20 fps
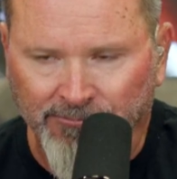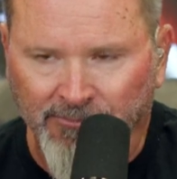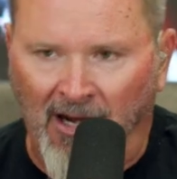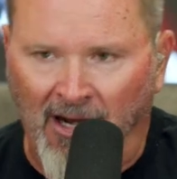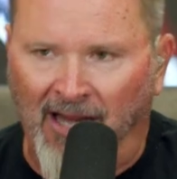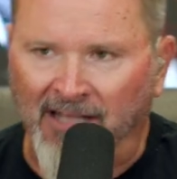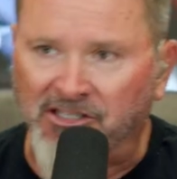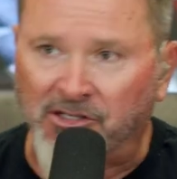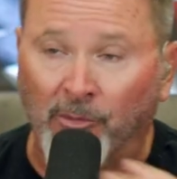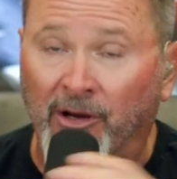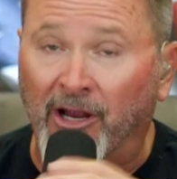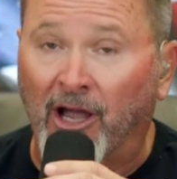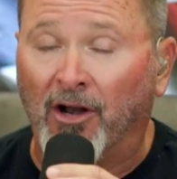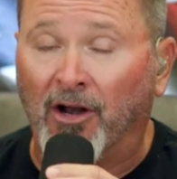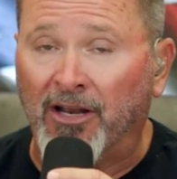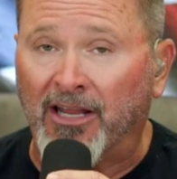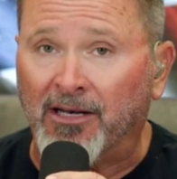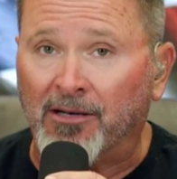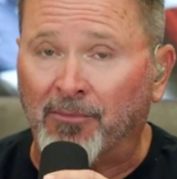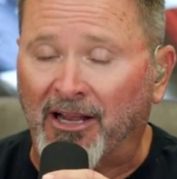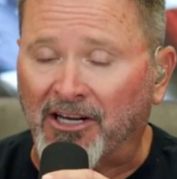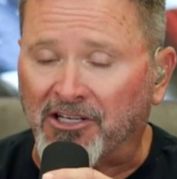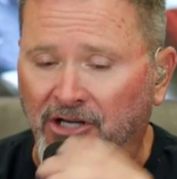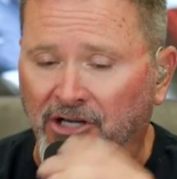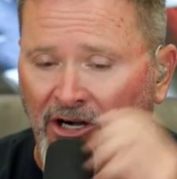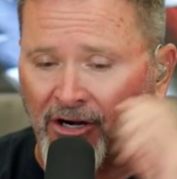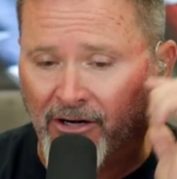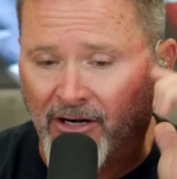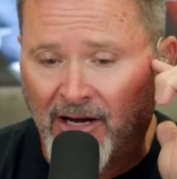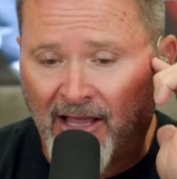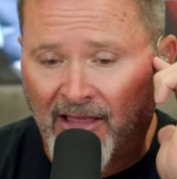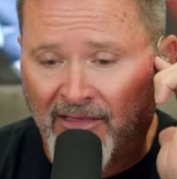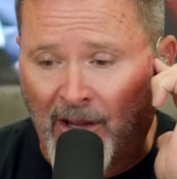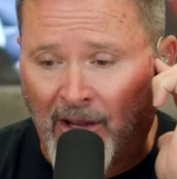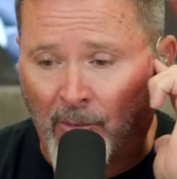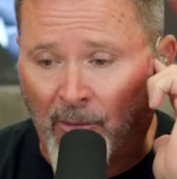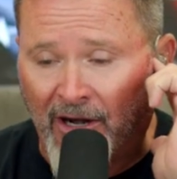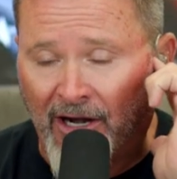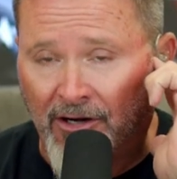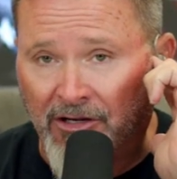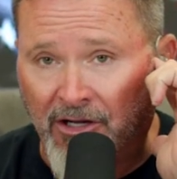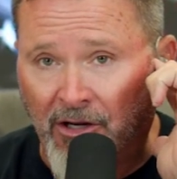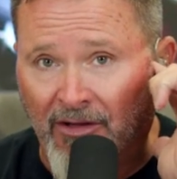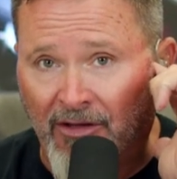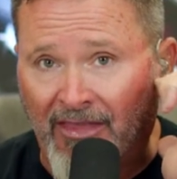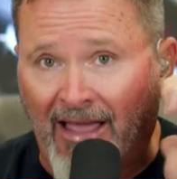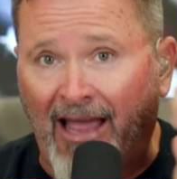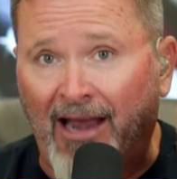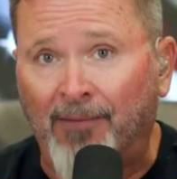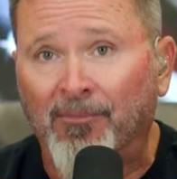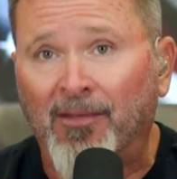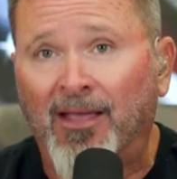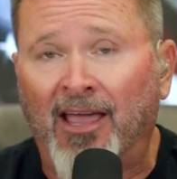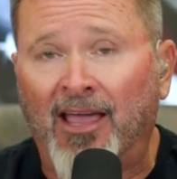All right, so we all need to make sure that we are doing that.